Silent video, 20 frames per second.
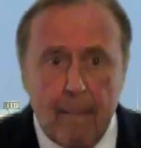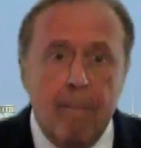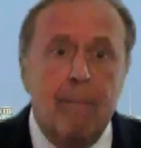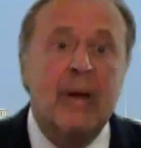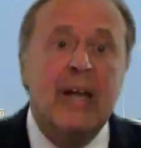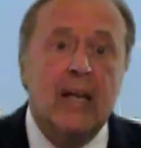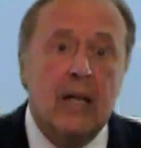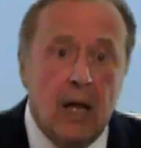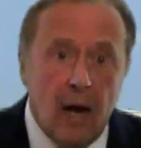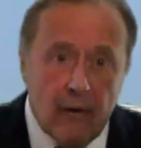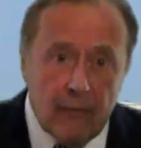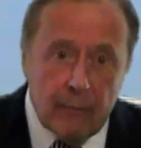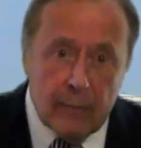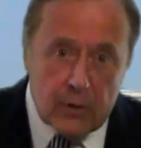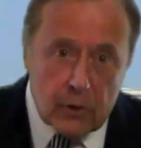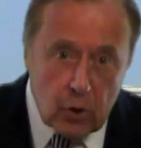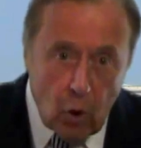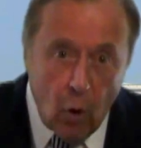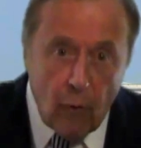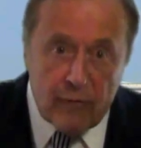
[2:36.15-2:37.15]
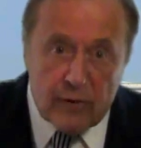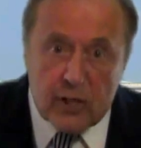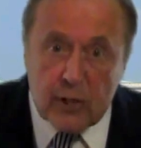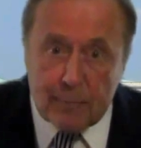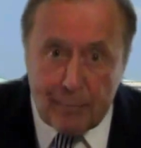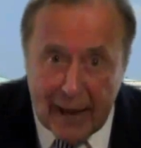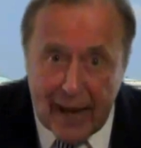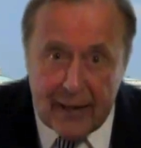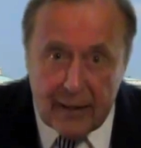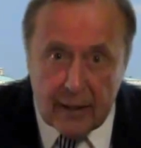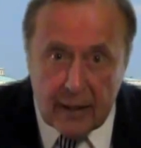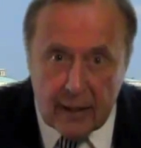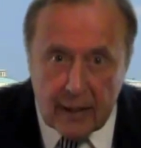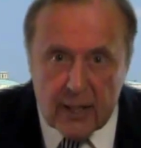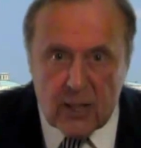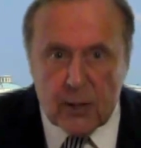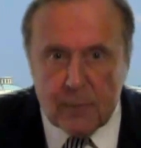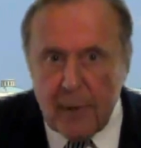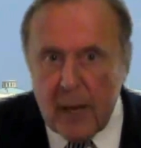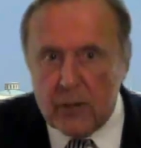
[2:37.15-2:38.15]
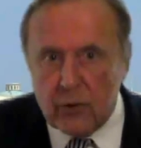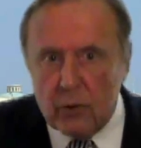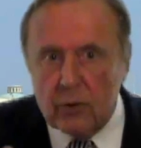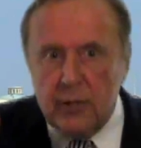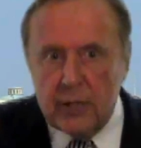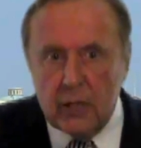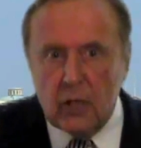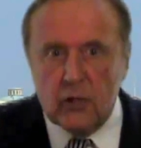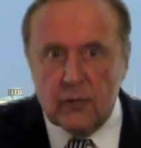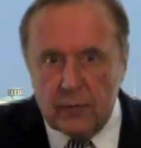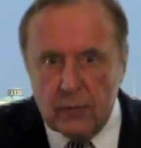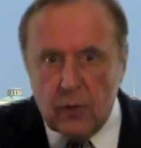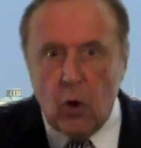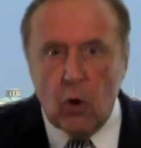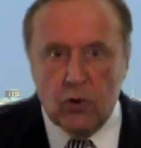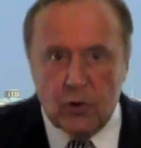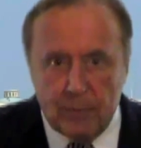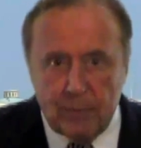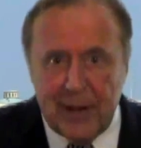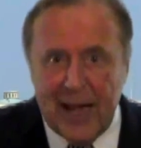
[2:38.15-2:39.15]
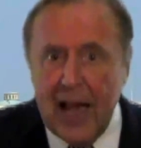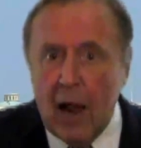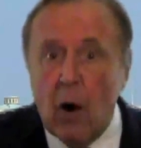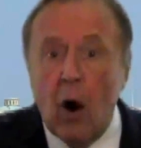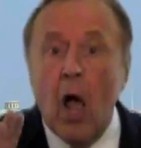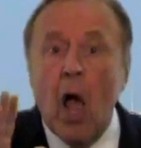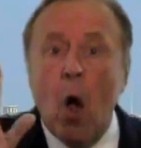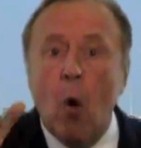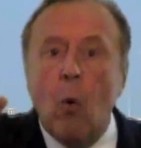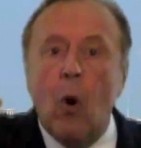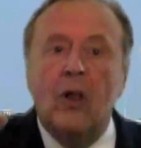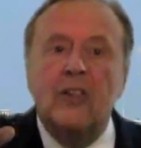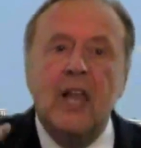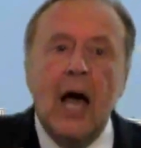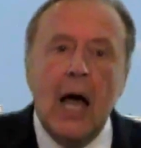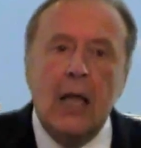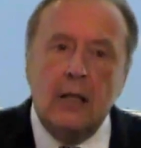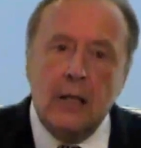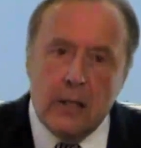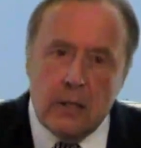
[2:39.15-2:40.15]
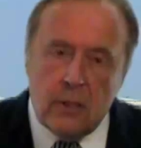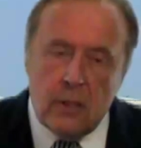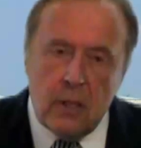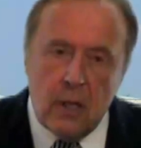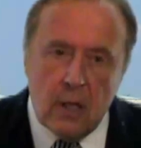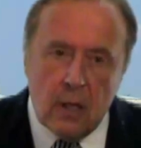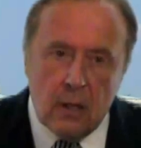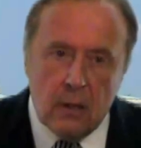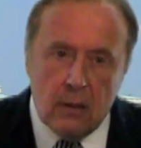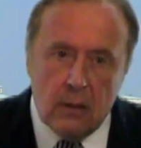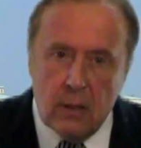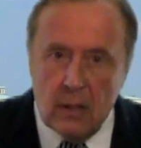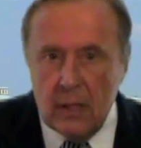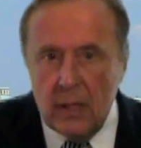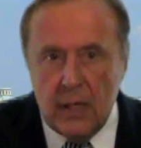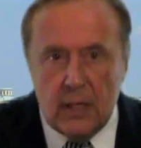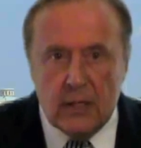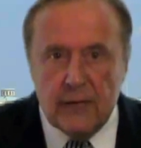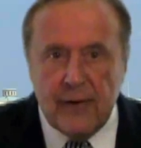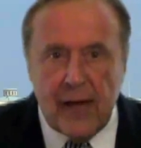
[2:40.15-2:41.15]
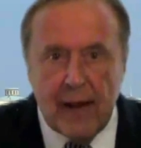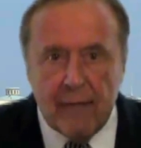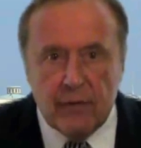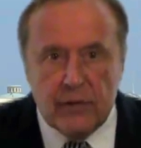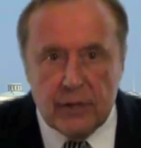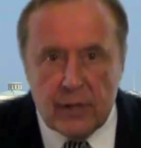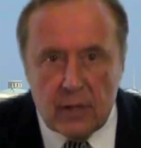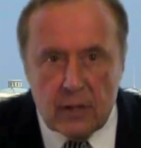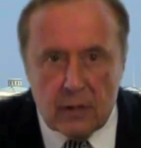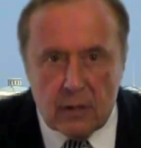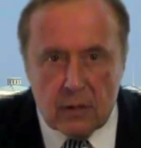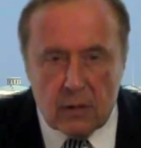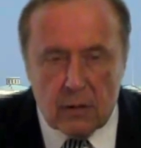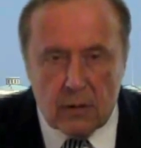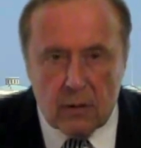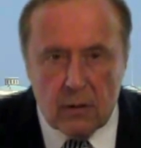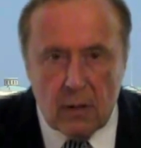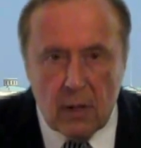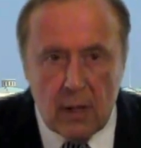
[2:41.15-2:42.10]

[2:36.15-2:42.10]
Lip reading: big government's overspending and special deals for those in power while not listening to the needs of average citizens.